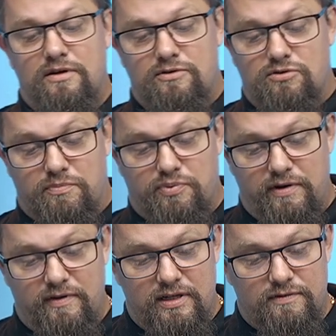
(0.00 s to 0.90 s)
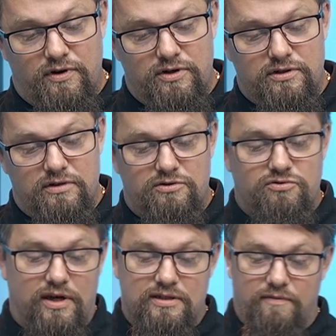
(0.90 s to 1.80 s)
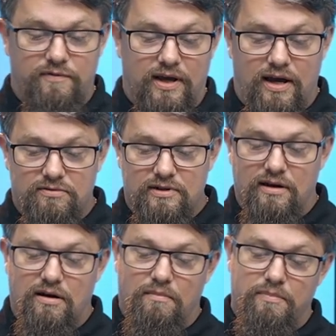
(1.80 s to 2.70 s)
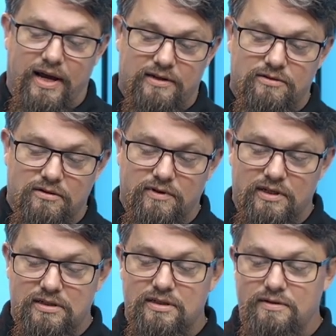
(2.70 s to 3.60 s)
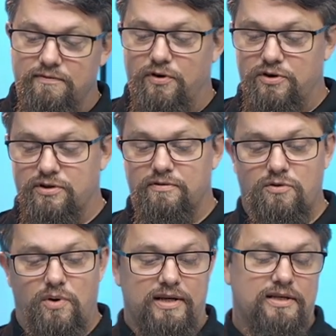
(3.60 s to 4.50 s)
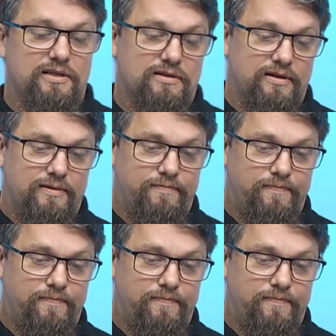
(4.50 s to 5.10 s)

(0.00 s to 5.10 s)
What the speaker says: to a pre-release version, try something out, and come back to the release version quite easily.